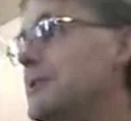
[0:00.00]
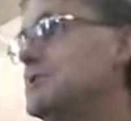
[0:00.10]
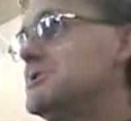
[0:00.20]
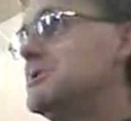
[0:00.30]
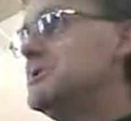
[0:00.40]

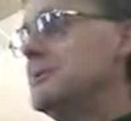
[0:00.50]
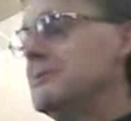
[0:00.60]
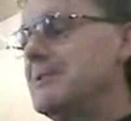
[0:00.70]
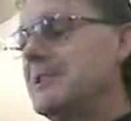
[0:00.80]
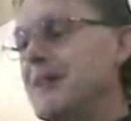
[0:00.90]
please do,
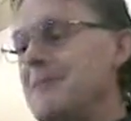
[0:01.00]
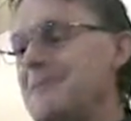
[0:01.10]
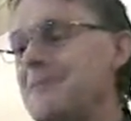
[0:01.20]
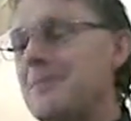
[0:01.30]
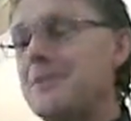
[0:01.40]
you know,
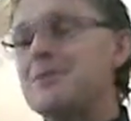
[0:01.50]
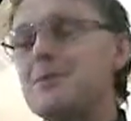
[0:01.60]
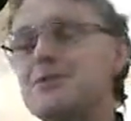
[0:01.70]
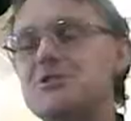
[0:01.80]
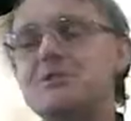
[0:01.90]
the
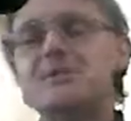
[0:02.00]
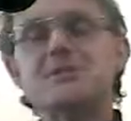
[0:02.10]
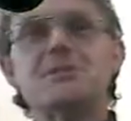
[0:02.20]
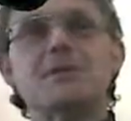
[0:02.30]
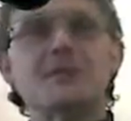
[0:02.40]
expression.
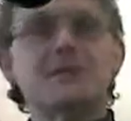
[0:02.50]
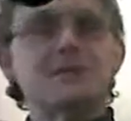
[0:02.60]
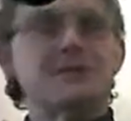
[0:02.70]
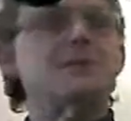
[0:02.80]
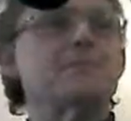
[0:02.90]
It's not really a
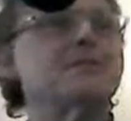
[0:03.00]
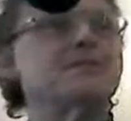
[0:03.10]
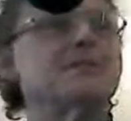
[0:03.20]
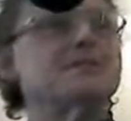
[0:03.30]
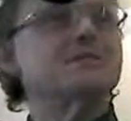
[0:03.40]
statement,
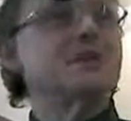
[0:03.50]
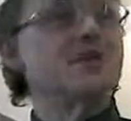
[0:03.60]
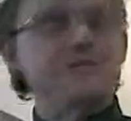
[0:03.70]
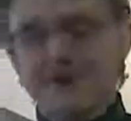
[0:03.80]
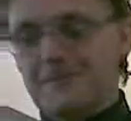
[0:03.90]
is it? It's an
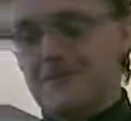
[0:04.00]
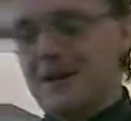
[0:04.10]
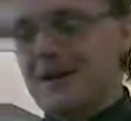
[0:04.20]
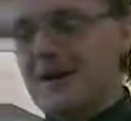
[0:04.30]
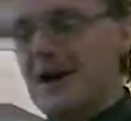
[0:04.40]
offer.
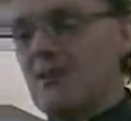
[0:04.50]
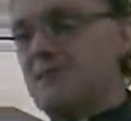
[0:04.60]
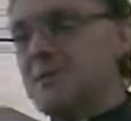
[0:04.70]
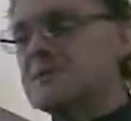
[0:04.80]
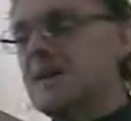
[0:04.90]
A
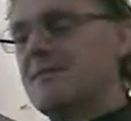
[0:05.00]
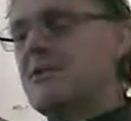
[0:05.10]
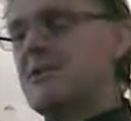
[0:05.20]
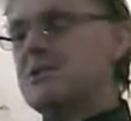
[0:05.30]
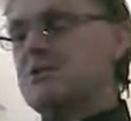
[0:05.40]
woman is
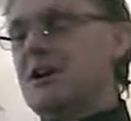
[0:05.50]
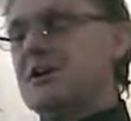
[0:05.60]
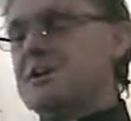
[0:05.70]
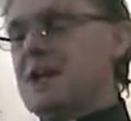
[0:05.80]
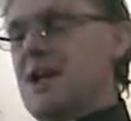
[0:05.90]
giving you the
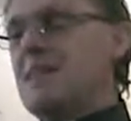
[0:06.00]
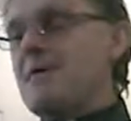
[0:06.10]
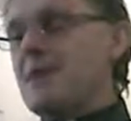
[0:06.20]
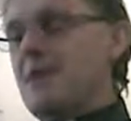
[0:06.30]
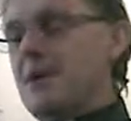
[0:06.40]
chance to come
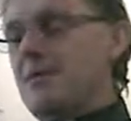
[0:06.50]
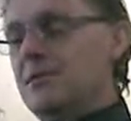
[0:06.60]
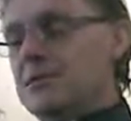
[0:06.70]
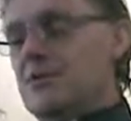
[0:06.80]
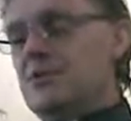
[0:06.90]
up with
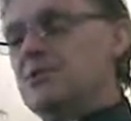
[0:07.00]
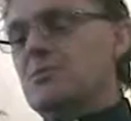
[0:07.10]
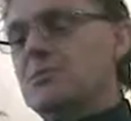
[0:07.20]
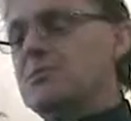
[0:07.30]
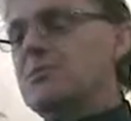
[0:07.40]
whatever excuse
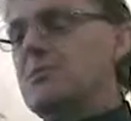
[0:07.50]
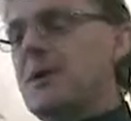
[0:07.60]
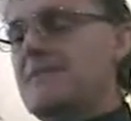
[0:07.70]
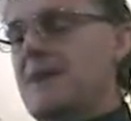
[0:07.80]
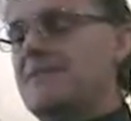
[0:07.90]
or reason you
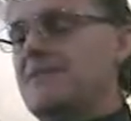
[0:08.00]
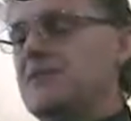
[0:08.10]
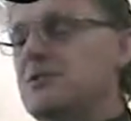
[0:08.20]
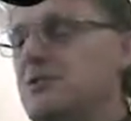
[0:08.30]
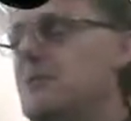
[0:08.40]
may have had
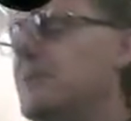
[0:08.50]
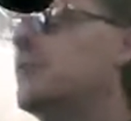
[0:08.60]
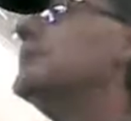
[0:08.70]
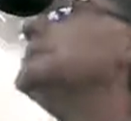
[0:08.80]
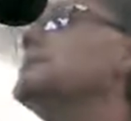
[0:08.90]
for doing
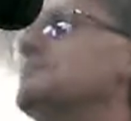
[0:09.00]
whatever it is